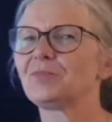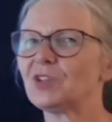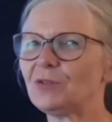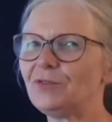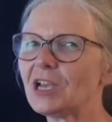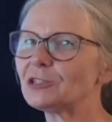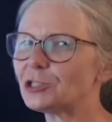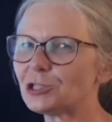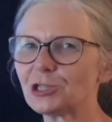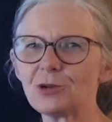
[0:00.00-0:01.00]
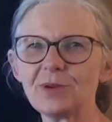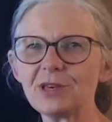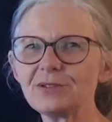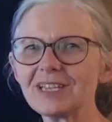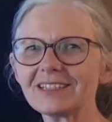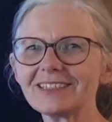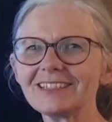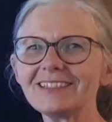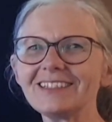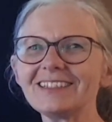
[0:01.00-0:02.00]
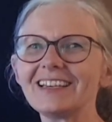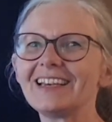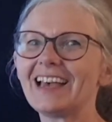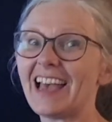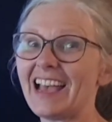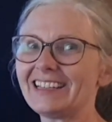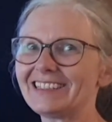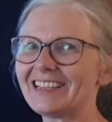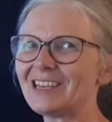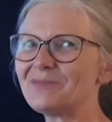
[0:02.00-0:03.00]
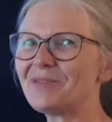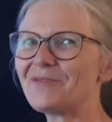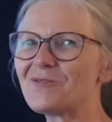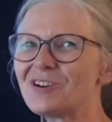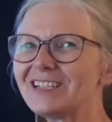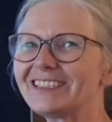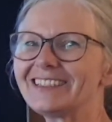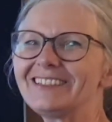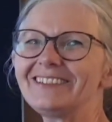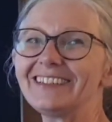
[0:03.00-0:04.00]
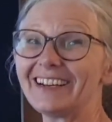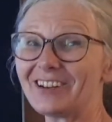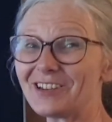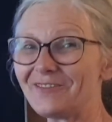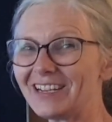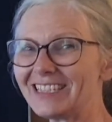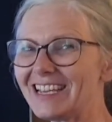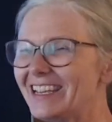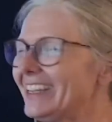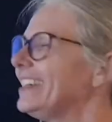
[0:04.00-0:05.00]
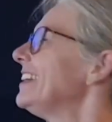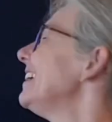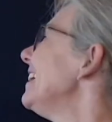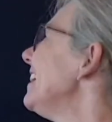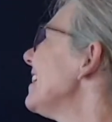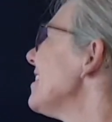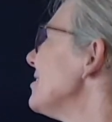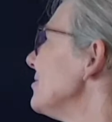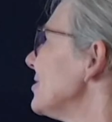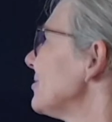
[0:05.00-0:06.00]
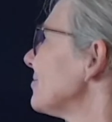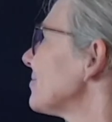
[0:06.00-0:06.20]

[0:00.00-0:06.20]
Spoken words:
Don't forget, show me those actions and say them before I do. Are you ready? Here goes.